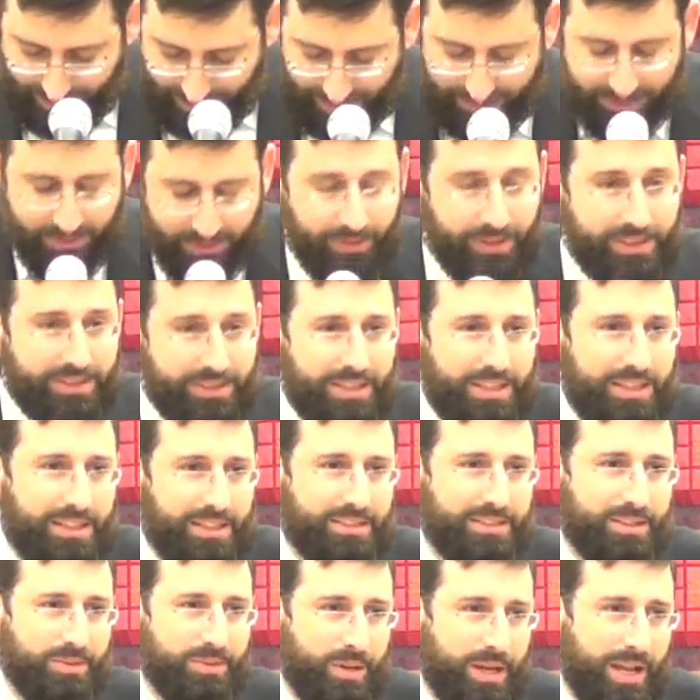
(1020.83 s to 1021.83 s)
That's always the
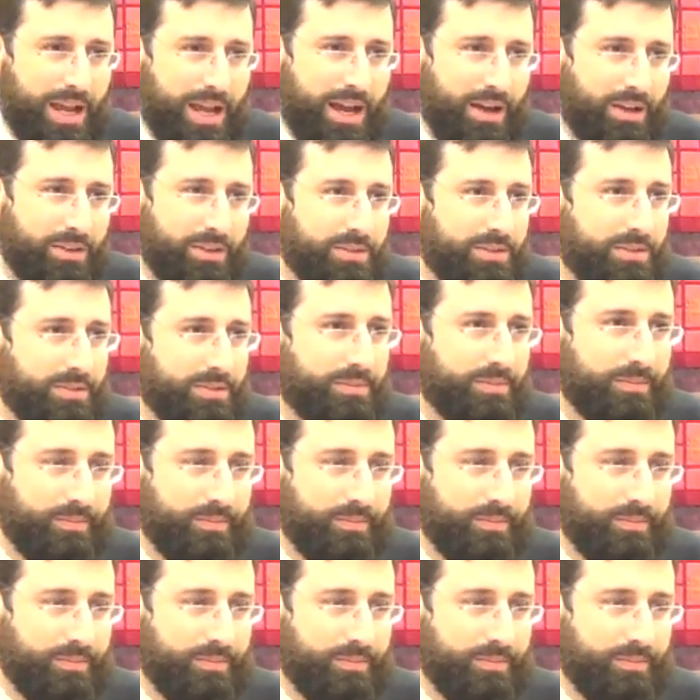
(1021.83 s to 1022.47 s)
easy way out.